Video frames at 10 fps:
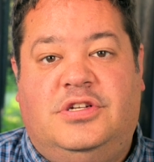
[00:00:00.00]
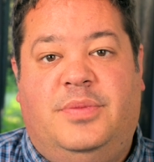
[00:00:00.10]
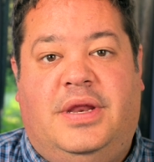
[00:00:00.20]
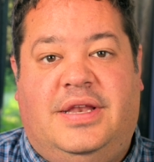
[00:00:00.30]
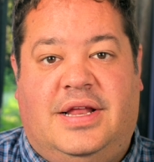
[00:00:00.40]
too
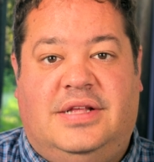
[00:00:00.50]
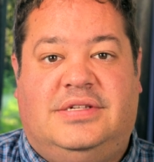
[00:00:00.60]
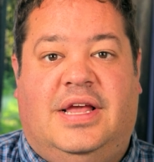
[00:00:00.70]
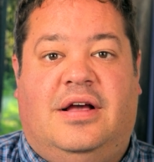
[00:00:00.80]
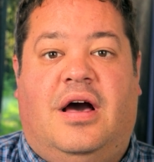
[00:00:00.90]
many dentists
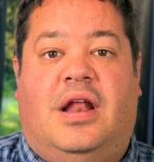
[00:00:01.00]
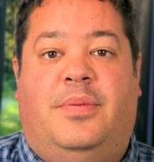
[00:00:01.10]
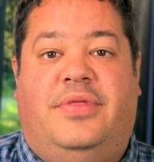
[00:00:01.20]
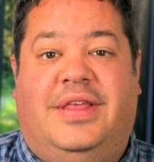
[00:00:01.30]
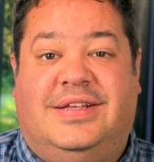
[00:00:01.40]
get caught up
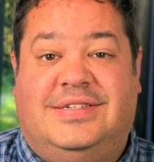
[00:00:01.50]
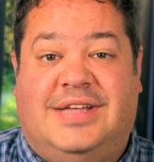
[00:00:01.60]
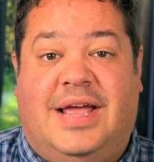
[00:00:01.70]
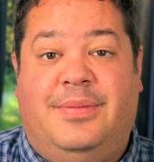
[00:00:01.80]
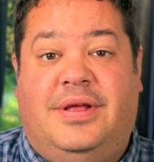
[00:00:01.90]
in the
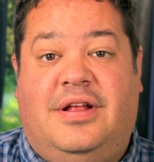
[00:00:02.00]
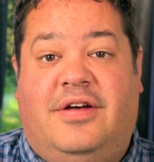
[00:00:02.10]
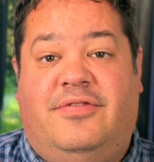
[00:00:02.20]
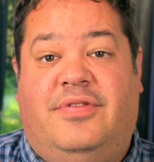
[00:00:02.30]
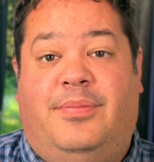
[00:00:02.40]
excitement
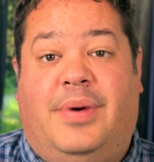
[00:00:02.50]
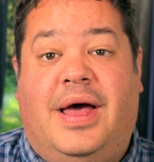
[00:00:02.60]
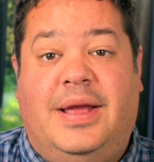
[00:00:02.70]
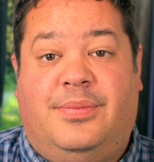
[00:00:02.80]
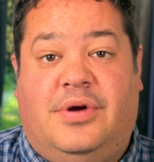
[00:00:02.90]
of the
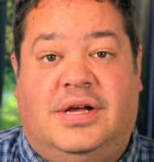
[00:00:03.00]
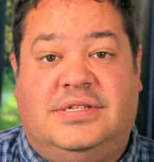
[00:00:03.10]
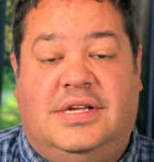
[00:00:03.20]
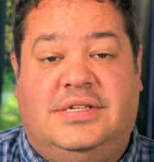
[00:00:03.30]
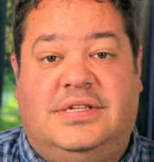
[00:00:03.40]
buying
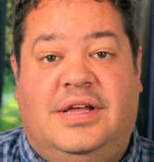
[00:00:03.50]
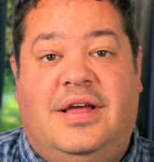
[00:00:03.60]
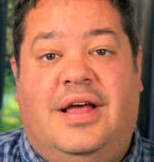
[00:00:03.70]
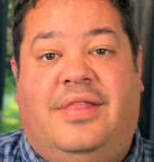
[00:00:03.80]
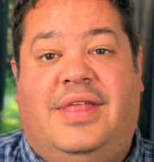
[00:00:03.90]
process
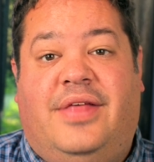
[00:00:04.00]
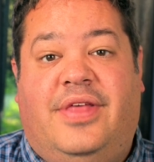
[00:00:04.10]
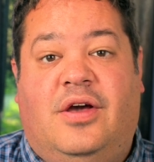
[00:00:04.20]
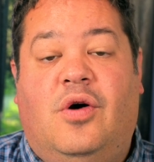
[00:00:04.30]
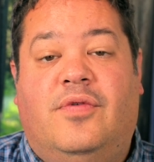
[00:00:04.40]
that
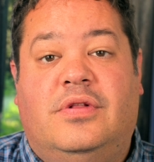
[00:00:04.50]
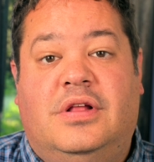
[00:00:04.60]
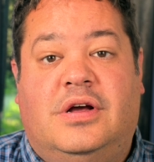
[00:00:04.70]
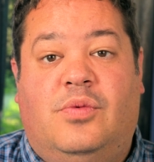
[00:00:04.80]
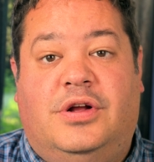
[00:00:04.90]
they
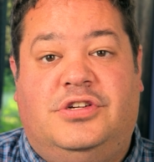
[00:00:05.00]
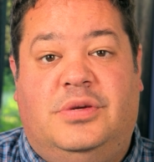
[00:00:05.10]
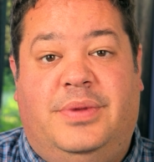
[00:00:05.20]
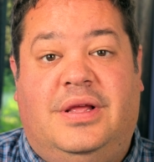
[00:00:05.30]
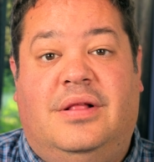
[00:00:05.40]
overlook what
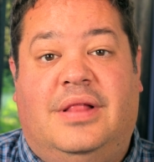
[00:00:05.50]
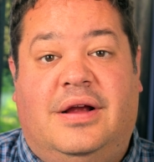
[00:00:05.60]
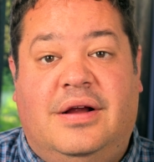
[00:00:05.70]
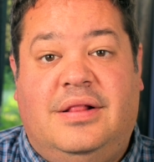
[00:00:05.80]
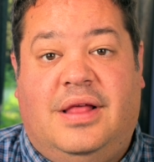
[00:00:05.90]
should be
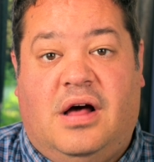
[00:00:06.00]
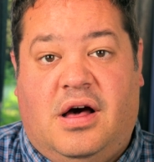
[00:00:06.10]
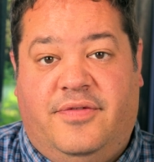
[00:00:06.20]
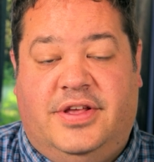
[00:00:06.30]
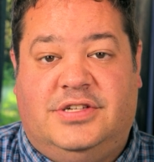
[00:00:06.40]
glaringly
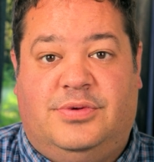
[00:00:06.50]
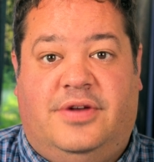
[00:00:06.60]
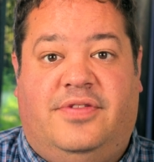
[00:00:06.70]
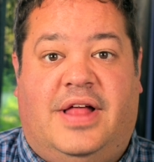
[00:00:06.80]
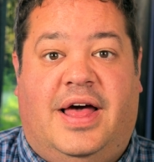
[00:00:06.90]
obvious red
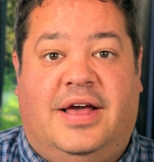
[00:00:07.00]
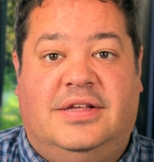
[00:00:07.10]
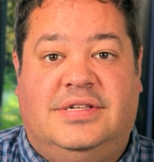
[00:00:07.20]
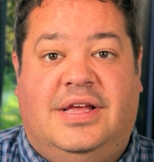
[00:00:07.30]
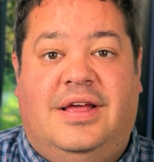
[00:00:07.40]

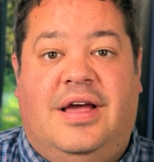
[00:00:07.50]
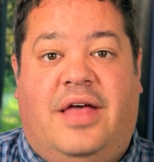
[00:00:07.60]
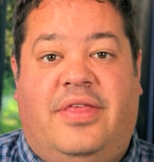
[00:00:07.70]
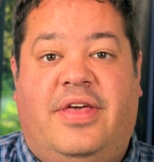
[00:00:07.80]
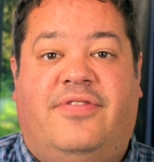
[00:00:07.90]
flags,
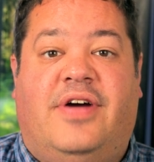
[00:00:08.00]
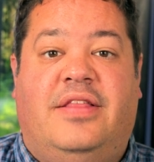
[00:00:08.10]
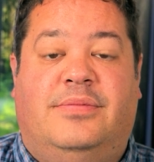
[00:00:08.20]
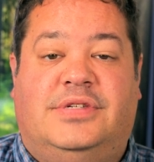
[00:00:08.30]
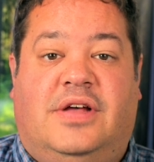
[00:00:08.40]
and then they find
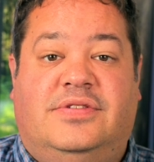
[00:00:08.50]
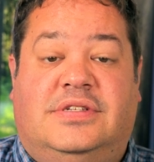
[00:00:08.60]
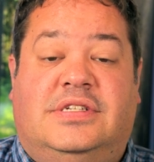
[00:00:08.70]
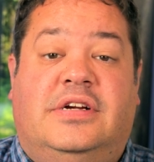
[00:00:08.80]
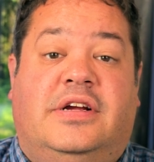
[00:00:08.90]
themselves in
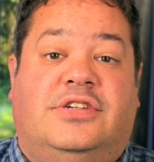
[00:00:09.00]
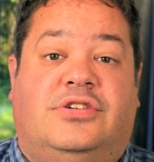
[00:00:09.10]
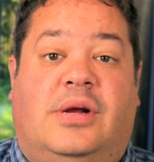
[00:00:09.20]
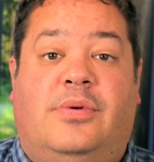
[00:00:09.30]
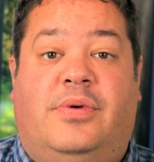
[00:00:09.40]
serious
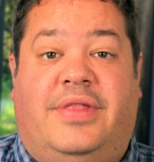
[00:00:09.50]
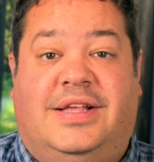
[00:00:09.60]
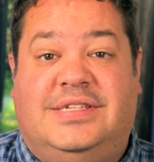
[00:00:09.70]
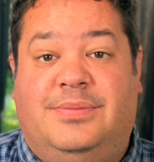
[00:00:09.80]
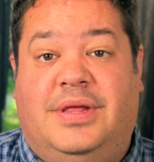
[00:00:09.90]
trouble when they
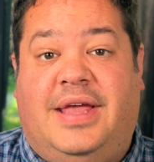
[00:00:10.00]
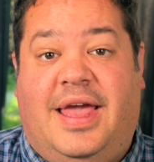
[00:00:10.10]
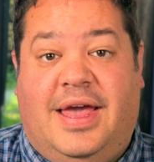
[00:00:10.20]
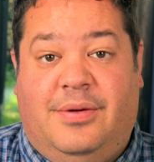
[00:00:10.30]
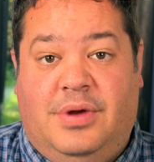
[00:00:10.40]
simply
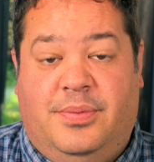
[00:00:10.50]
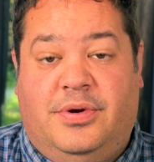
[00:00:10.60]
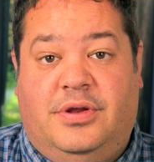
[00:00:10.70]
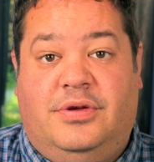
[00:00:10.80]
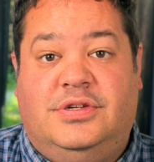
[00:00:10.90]
can't
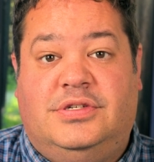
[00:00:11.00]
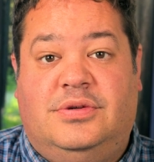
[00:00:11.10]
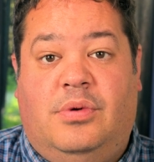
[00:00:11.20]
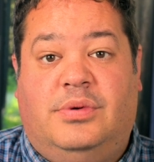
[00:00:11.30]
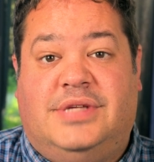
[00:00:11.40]
reproduce
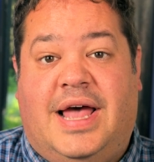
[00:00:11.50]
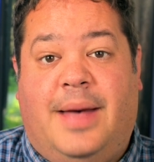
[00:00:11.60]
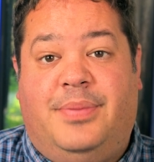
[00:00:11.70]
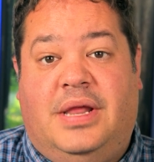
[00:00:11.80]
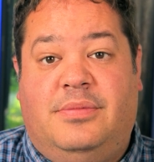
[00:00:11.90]
what was
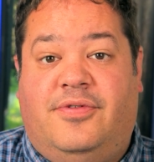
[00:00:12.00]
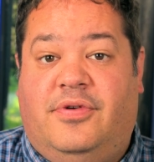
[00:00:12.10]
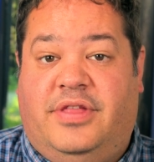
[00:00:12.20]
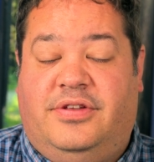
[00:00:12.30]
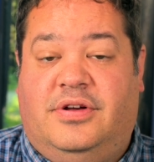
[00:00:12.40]
happening
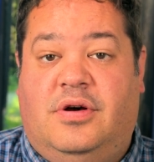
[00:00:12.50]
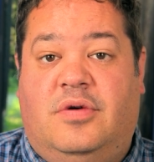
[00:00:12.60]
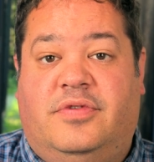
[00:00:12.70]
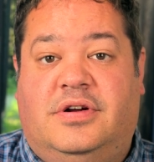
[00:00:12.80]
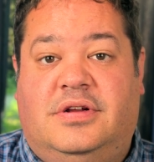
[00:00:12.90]
before they took
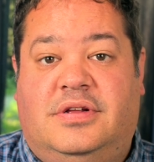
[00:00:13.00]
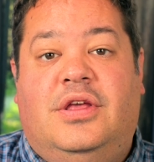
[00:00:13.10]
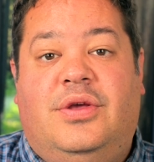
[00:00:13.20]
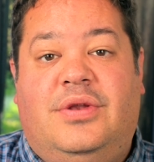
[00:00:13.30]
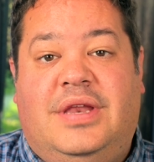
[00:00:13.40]
over.
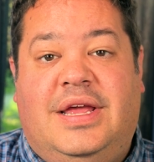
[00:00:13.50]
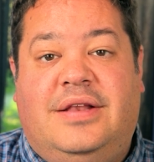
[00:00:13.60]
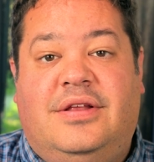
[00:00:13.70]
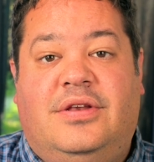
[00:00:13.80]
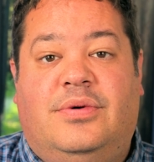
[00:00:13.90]
You need
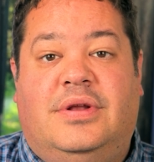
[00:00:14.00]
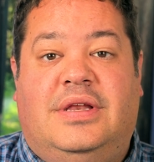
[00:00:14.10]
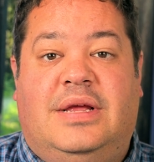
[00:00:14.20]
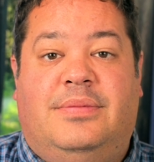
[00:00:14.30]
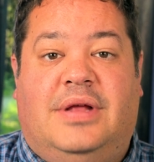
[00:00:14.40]
to do a
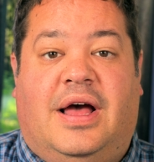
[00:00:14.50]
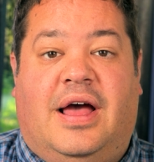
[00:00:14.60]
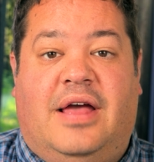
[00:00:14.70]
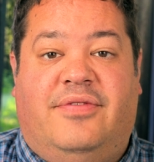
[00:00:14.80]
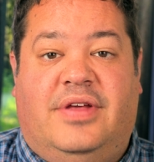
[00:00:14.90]
deep
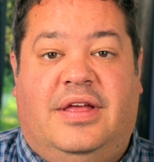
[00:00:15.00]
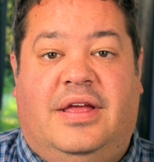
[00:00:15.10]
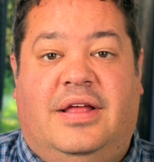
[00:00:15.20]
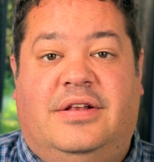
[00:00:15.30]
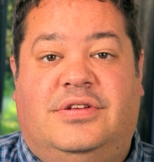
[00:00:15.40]
dive
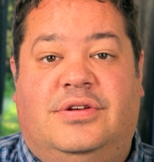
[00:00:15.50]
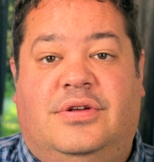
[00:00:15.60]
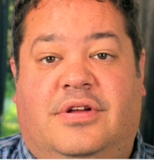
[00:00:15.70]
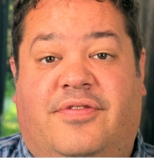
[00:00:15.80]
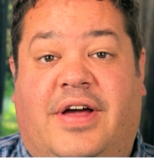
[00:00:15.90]
into
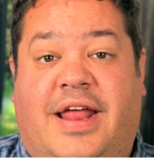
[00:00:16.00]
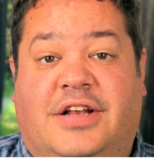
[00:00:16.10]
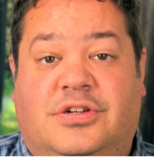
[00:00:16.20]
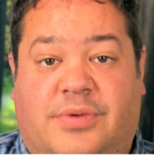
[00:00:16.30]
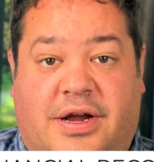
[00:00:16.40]
their
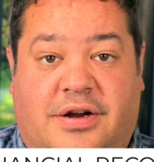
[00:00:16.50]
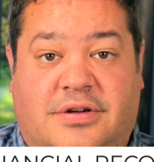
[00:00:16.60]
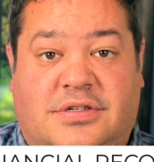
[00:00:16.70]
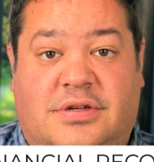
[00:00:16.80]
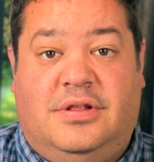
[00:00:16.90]
financial
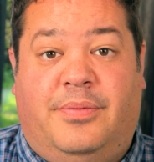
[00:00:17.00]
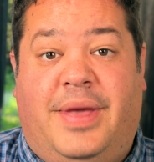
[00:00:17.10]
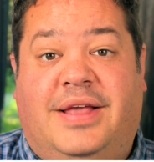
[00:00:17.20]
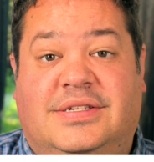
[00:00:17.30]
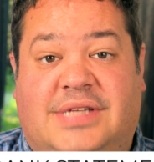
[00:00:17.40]
records, the
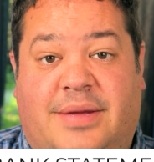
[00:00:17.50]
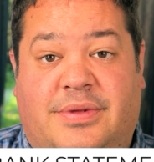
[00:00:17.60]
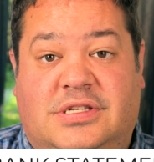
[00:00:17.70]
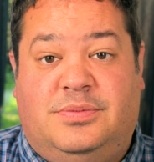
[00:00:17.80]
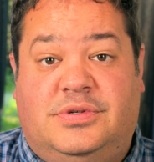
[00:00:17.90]
bank
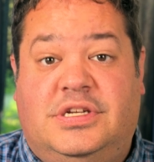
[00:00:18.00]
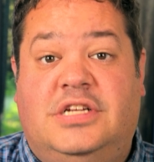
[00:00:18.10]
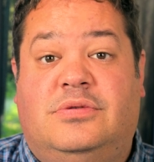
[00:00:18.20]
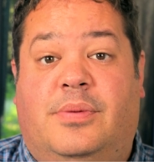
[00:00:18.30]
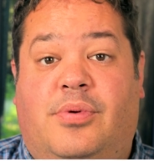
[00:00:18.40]
statements,
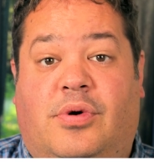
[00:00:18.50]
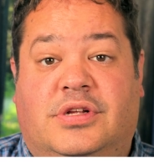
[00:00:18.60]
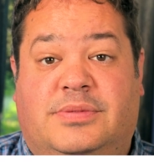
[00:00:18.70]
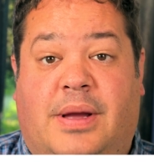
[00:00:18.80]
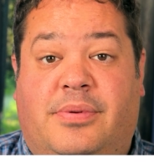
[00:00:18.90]
procedure
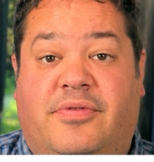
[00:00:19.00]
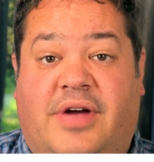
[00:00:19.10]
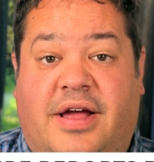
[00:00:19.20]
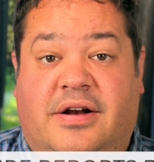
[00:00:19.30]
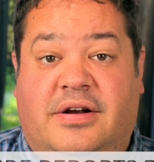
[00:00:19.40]
reports by
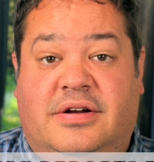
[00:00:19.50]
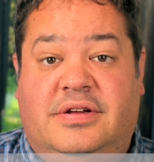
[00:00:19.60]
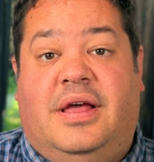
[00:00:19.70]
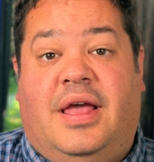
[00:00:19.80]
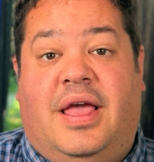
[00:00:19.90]
provider,
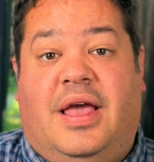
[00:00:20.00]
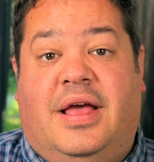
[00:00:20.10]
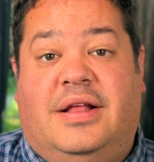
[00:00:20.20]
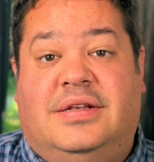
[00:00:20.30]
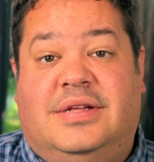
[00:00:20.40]

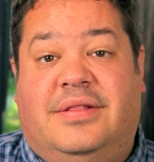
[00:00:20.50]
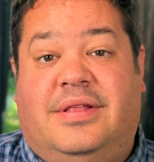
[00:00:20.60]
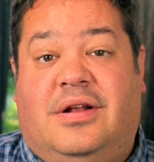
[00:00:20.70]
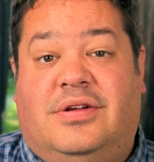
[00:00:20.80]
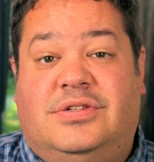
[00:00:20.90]
and
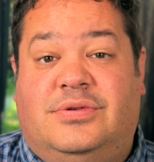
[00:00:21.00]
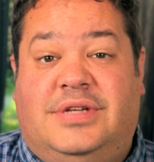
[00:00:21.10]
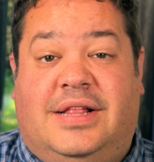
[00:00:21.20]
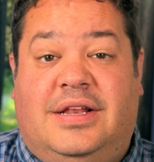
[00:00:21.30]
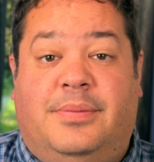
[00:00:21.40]
then also
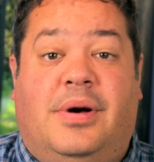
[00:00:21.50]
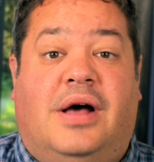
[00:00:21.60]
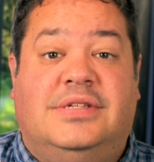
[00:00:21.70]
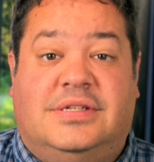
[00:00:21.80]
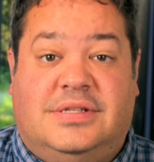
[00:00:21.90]
daily
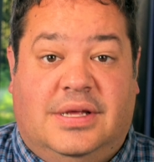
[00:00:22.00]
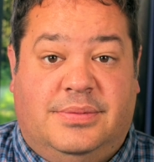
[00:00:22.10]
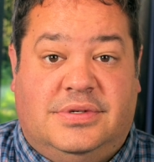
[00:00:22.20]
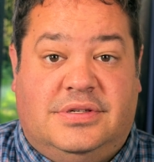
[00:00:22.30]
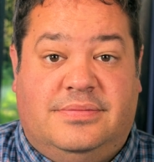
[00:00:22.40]
deposit
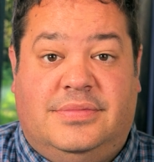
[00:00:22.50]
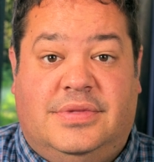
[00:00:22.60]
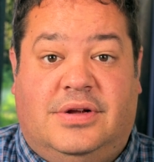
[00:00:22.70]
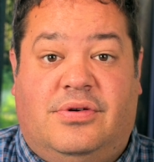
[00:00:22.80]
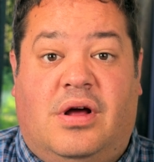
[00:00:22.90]
slips,
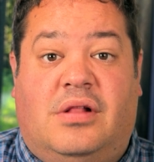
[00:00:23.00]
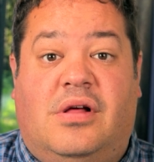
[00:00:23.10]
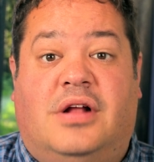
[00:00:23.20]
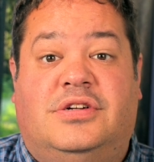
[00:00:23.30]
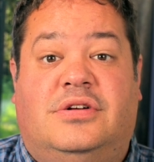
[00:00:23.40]
the
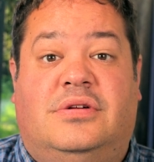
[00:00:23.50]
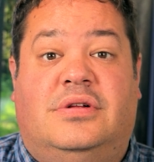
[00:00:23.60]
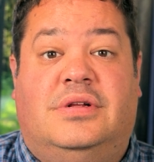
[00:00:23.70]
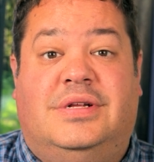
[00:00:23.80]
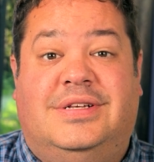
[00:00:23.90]

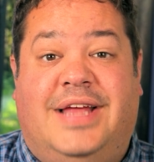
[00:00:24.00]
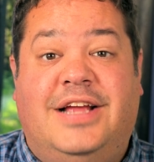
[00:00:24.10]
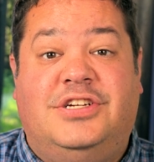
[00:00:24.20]
chronological day